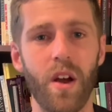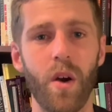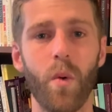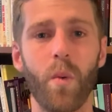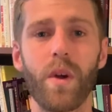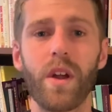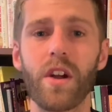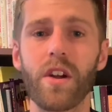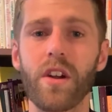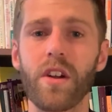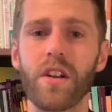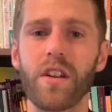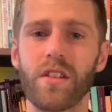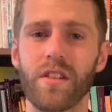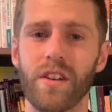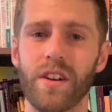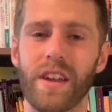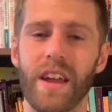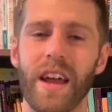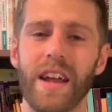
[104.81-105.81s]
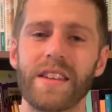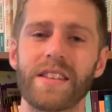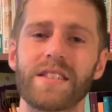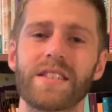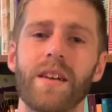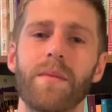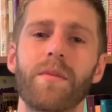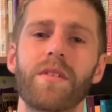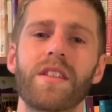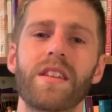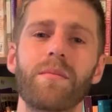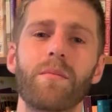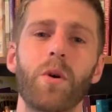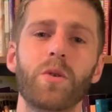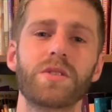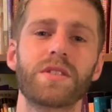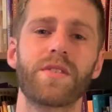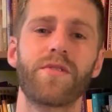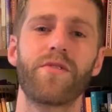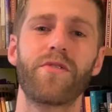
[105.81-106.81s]
we are going to look at some of the
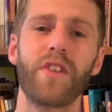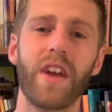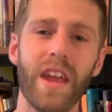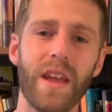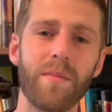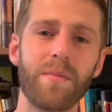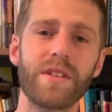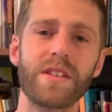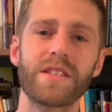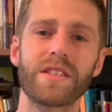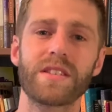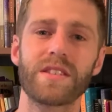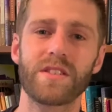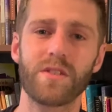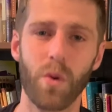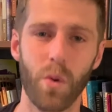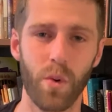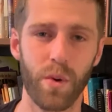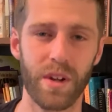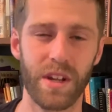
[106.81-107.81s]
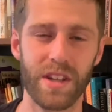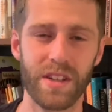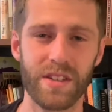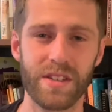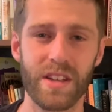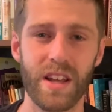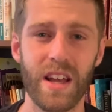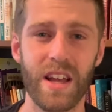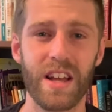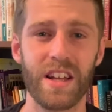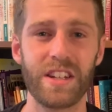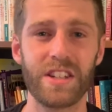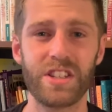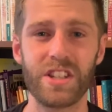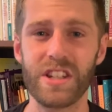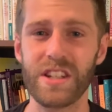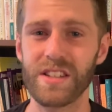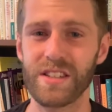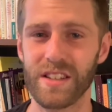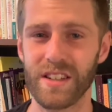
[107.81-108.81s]
most famous stories
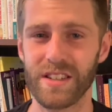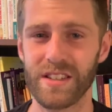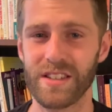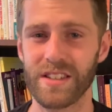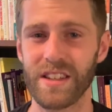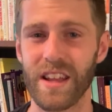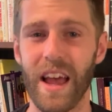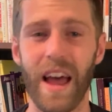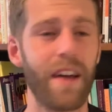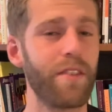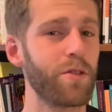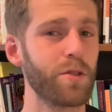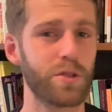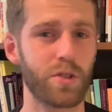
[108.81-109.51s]
Jesus ever